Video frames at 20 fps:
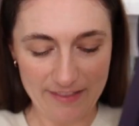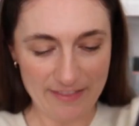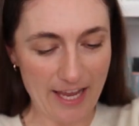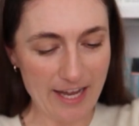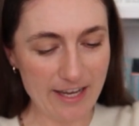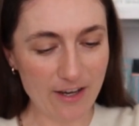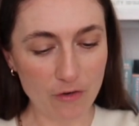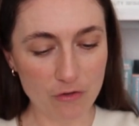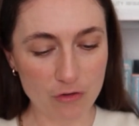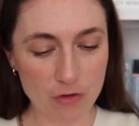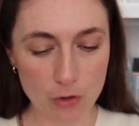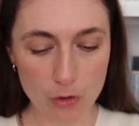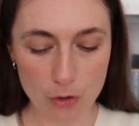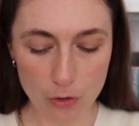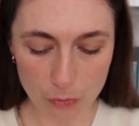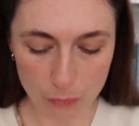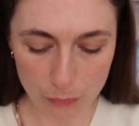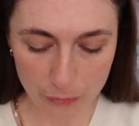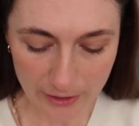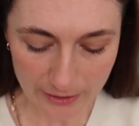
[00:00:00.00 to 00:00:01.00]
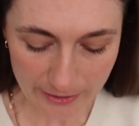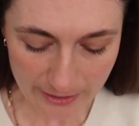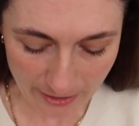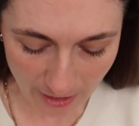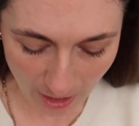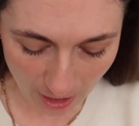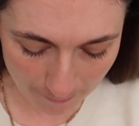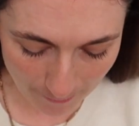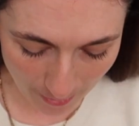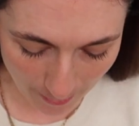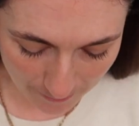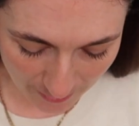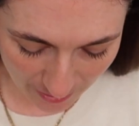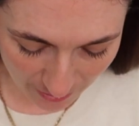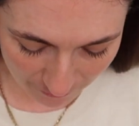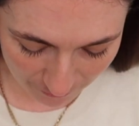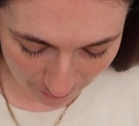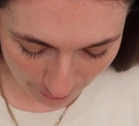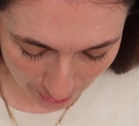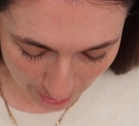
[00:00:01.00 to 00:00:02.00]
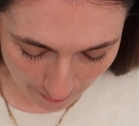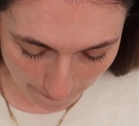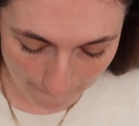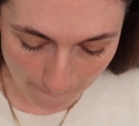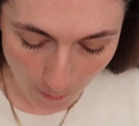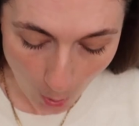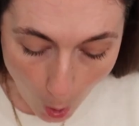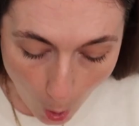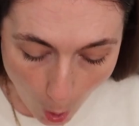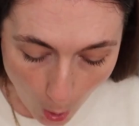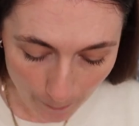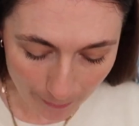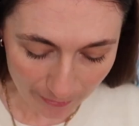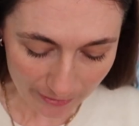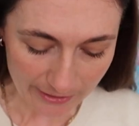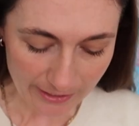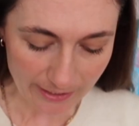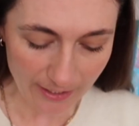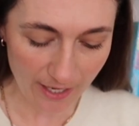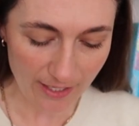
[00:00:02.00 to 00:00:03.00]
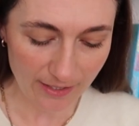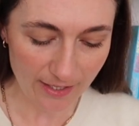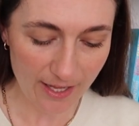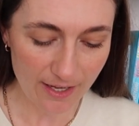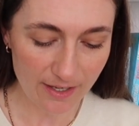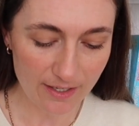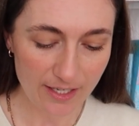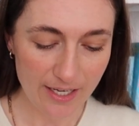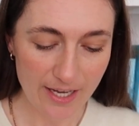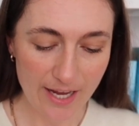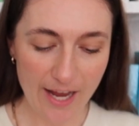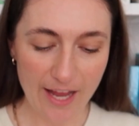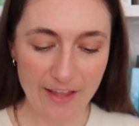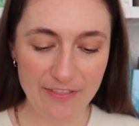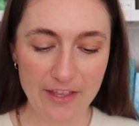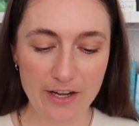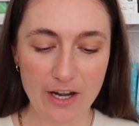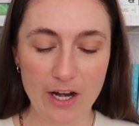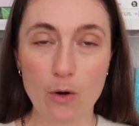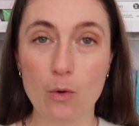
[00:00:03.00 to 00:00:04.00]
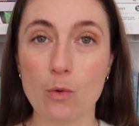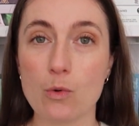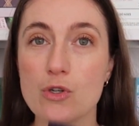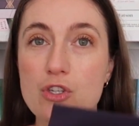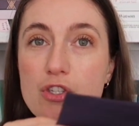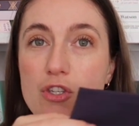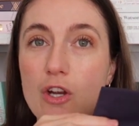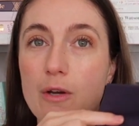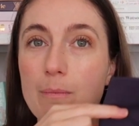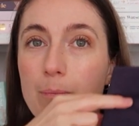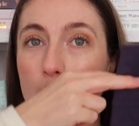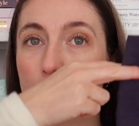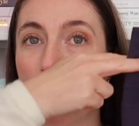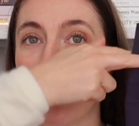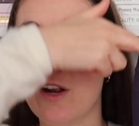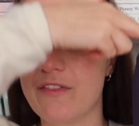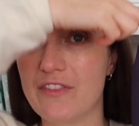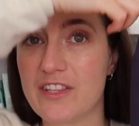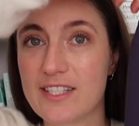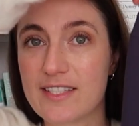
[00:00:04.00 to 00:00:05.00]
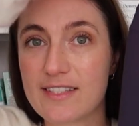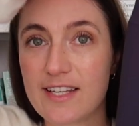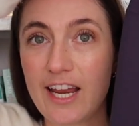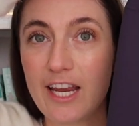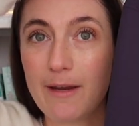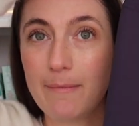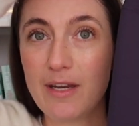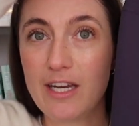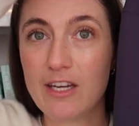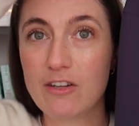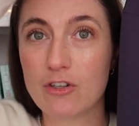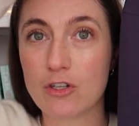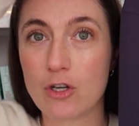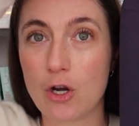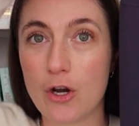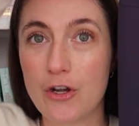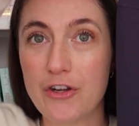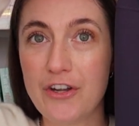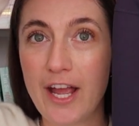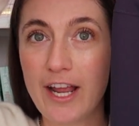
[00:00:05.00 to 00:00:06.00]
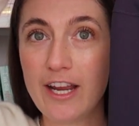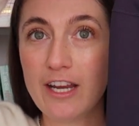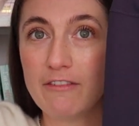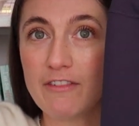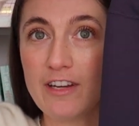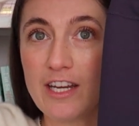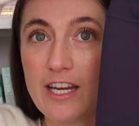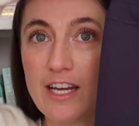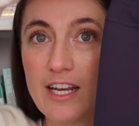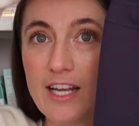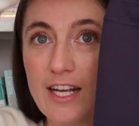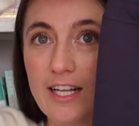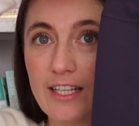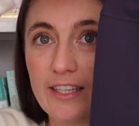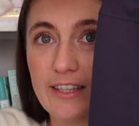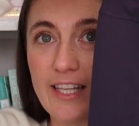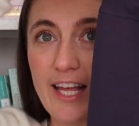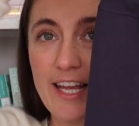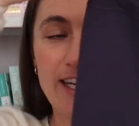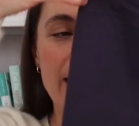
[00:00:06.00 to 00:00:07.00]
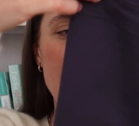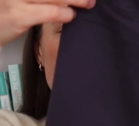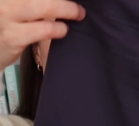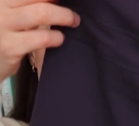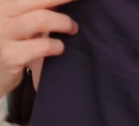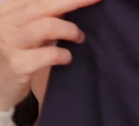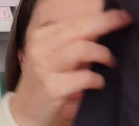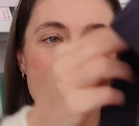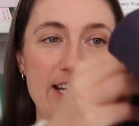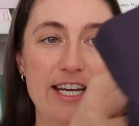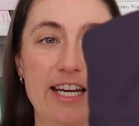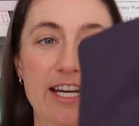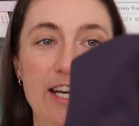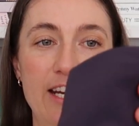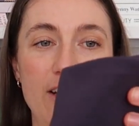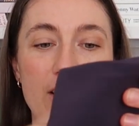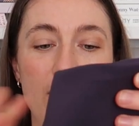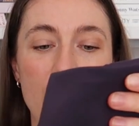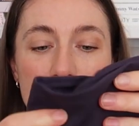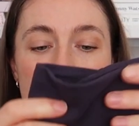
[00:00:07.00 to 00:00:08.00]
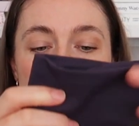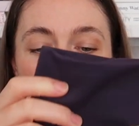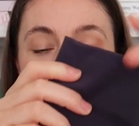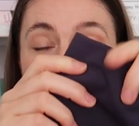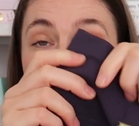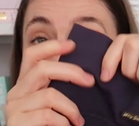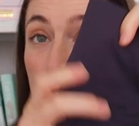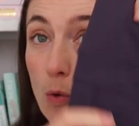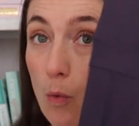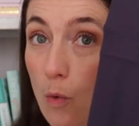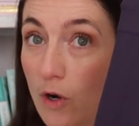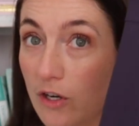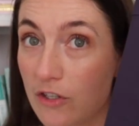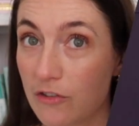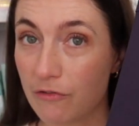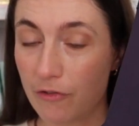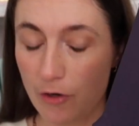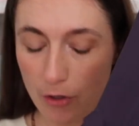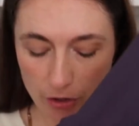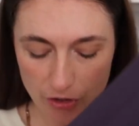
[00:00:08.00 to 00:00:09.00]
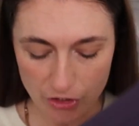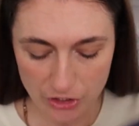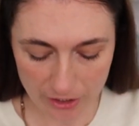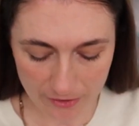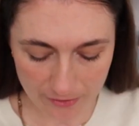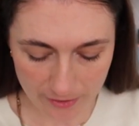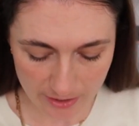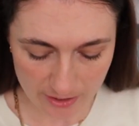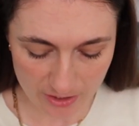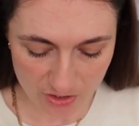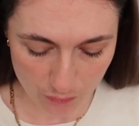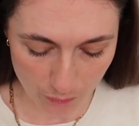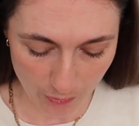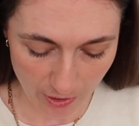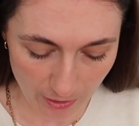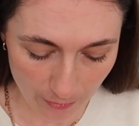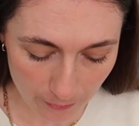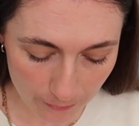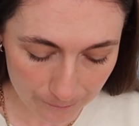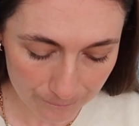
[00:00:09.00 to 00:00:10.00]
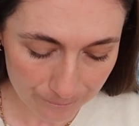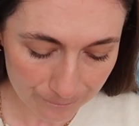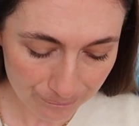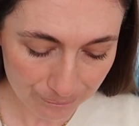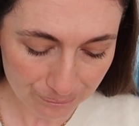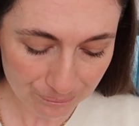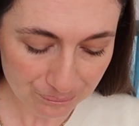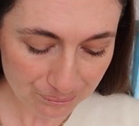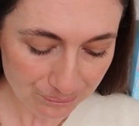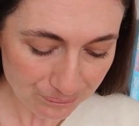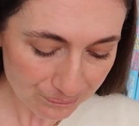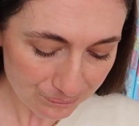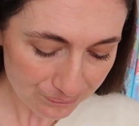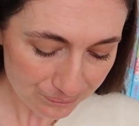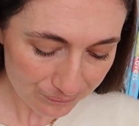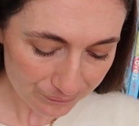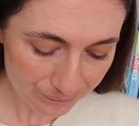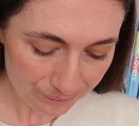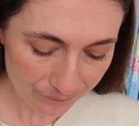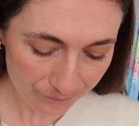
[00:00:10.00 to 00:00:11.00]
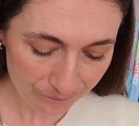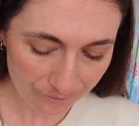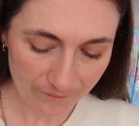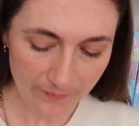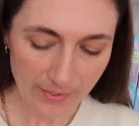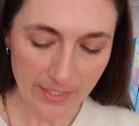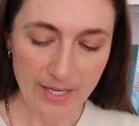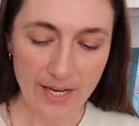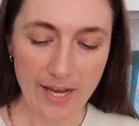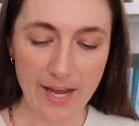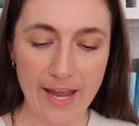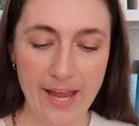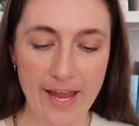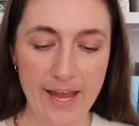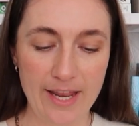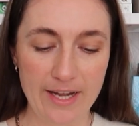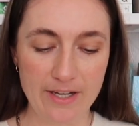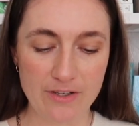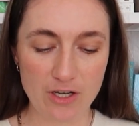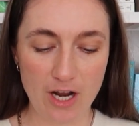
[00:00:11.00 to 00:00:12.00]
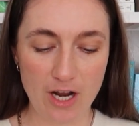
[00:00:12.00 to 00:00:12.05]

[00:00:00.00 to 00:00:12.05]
They do really come up in a very purpley color. And then I also bought the same indigo navy leggings in the short version as well. And